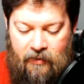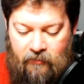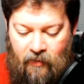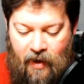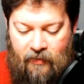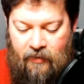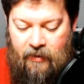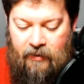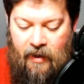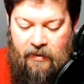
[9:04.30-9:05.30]
His wrath,
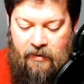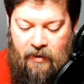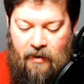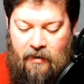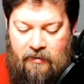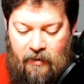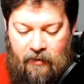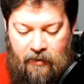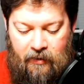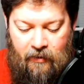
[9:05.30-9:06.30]
indignation, and
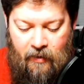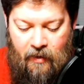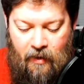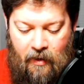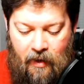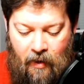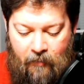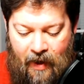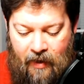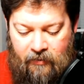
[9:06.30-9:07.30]
hostility, a
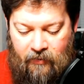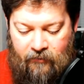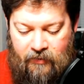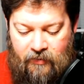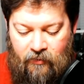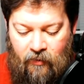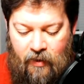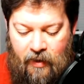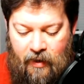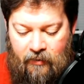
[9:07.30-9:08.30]
band of
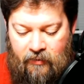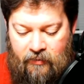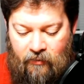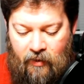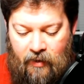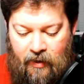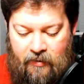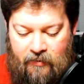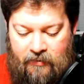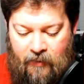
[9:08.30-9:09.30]
destroying
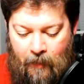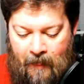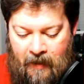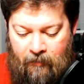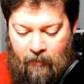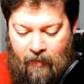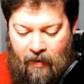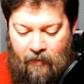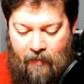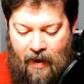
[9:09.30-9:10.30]
angels. He
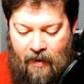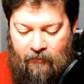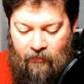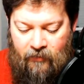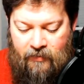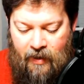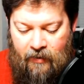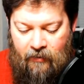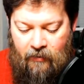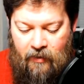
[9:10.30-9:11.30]
prepared a path for His
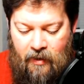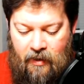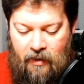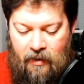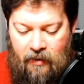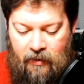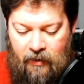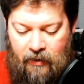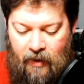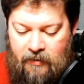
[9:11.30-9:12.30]
anger. He
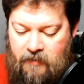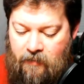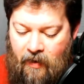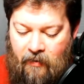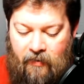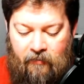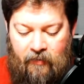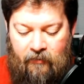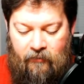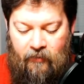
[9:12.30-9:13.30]
did not spare
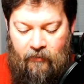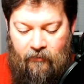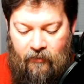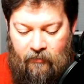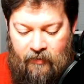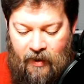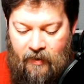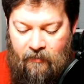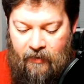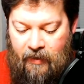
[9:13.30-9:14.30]
them from
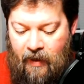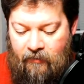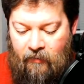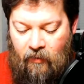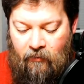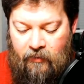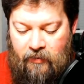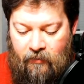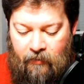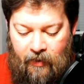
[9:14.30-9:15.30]
death, but gave them over to
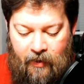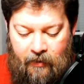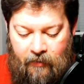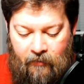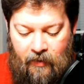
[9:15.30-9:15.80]
the plague.